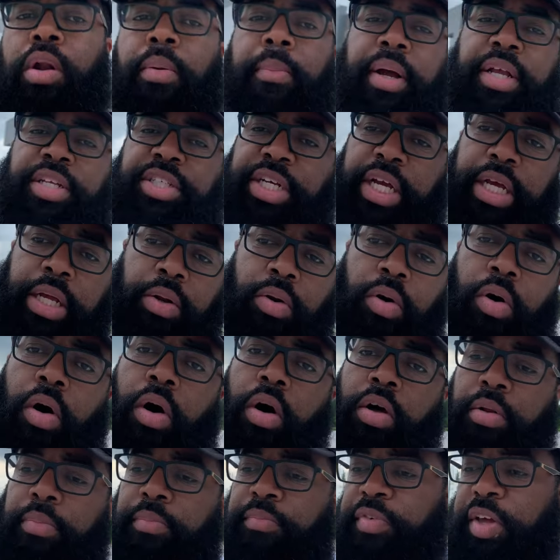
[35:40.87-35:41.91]
to my channel,
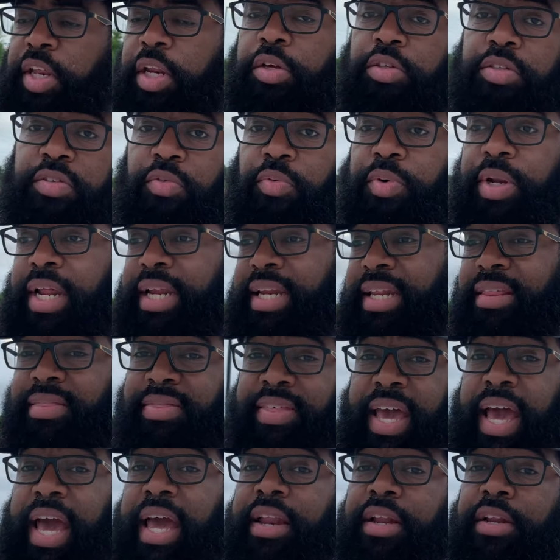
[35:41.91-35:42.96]
all them videos of when I did
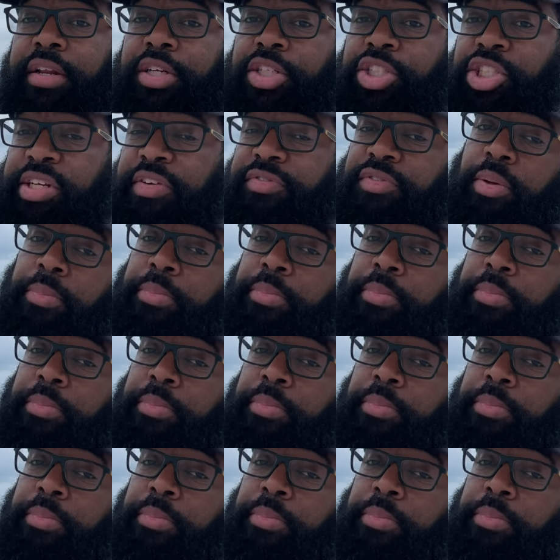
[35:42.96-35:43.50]
that and the shifter